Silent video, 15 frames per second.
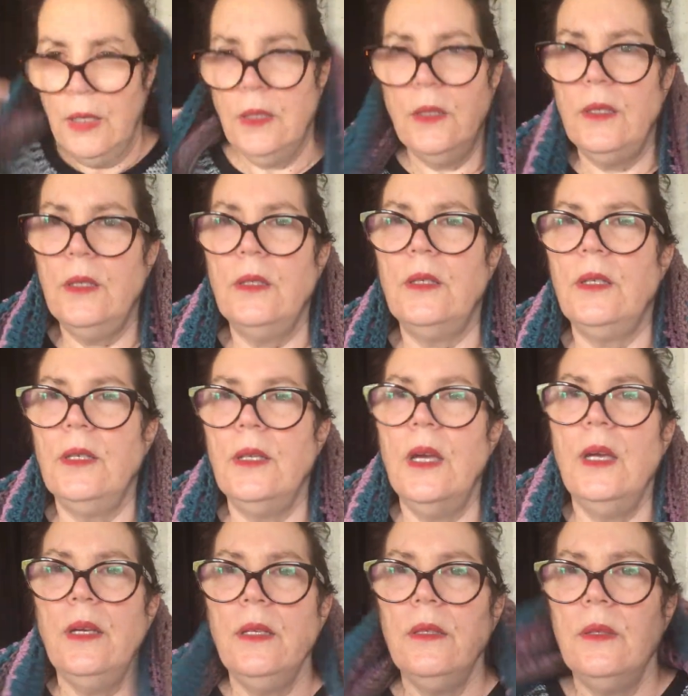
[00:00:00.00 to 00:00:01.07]
just a
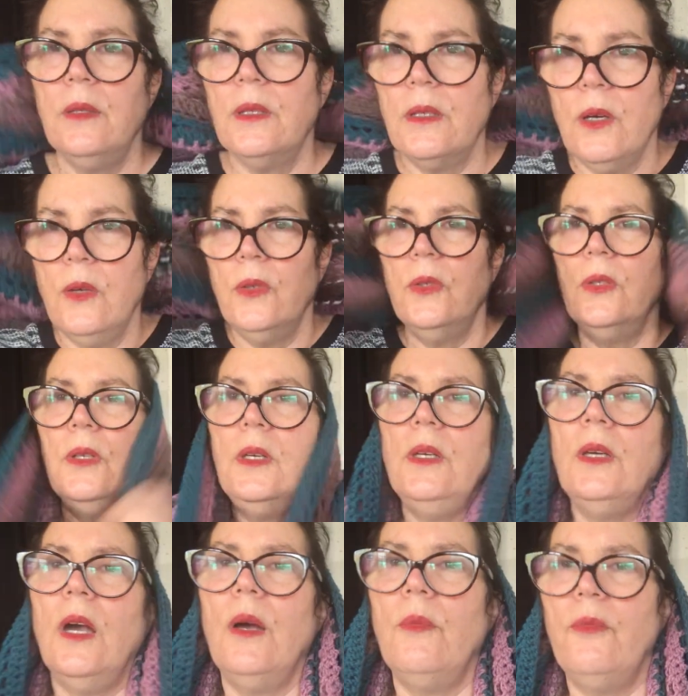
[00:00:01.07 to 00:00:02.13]
nice,
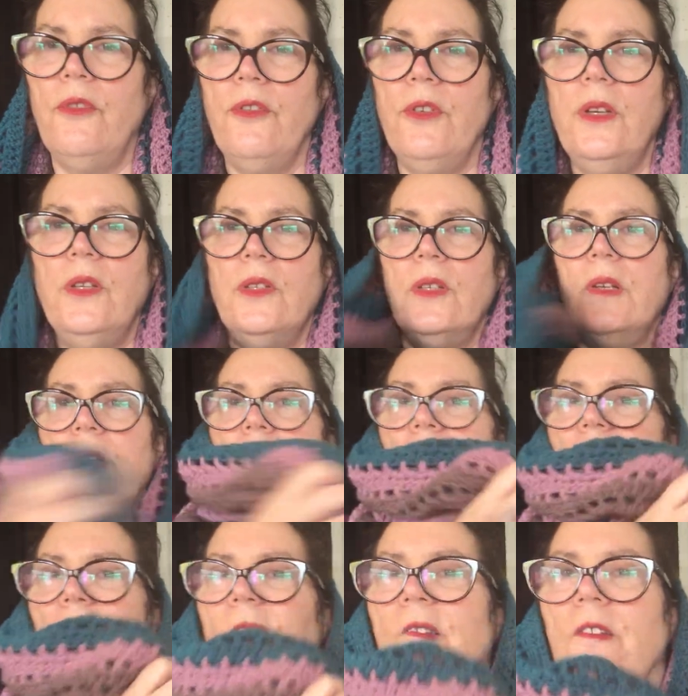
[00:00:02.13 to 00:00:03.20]
cozy,
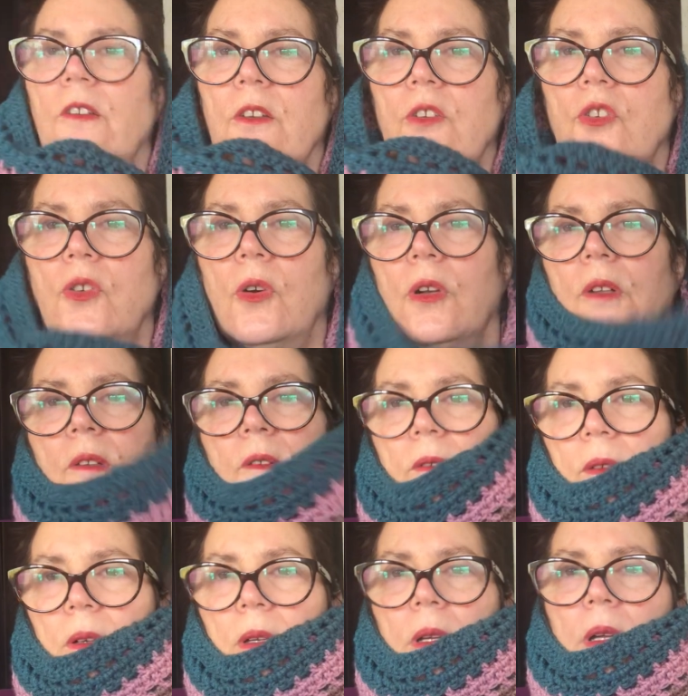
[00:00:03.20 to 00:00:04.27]
freezing shawl.
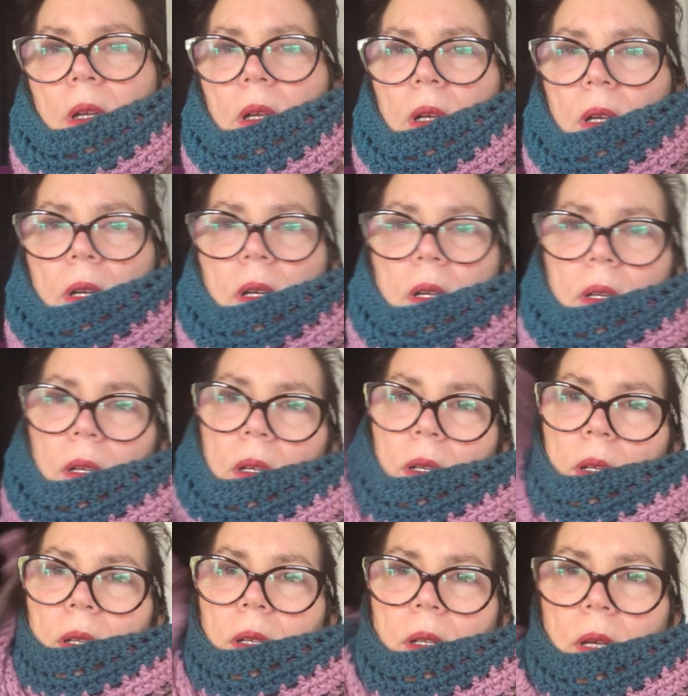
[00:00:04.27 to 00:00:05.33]

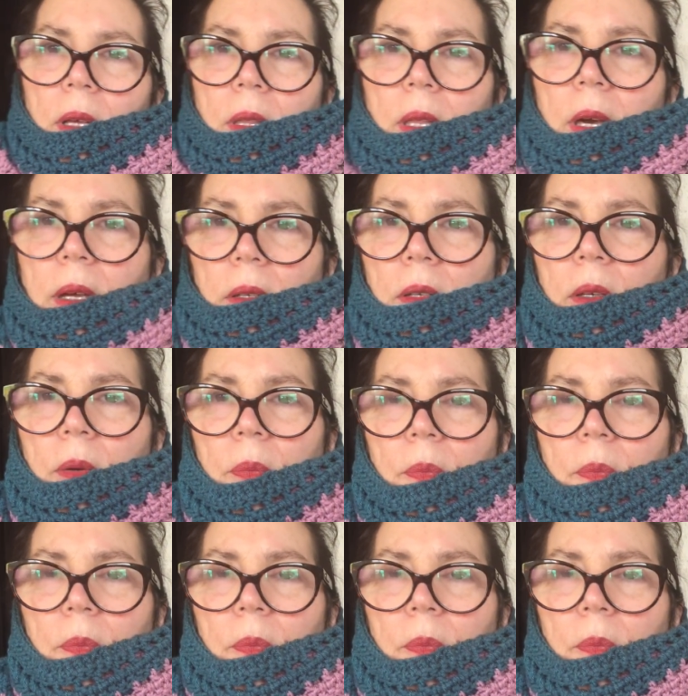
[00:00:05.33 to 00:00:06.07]
Like that.